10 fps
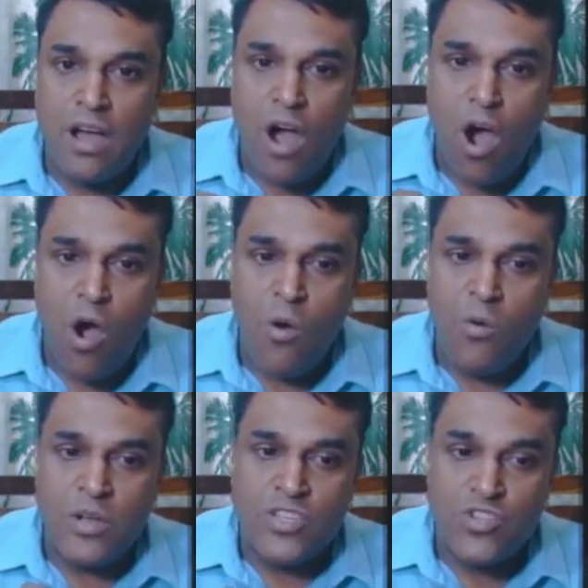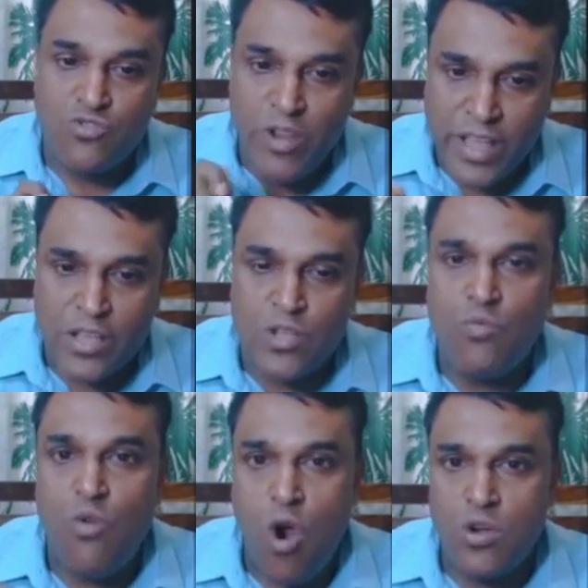how strict you
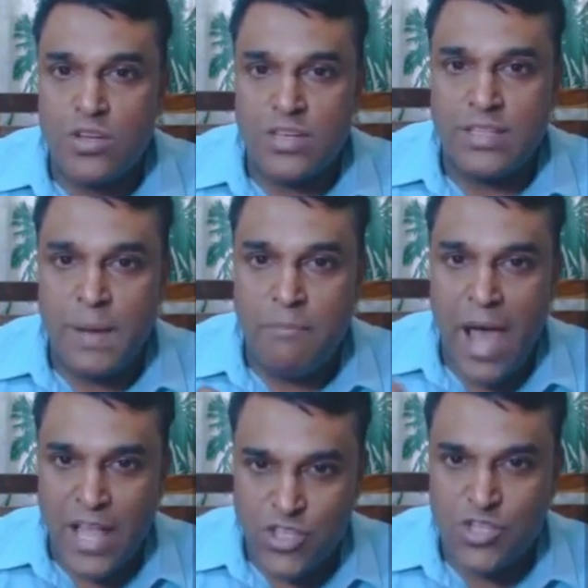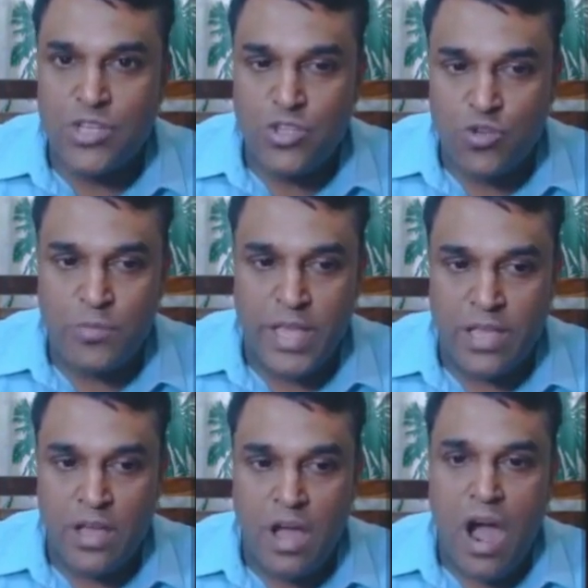want the match to be.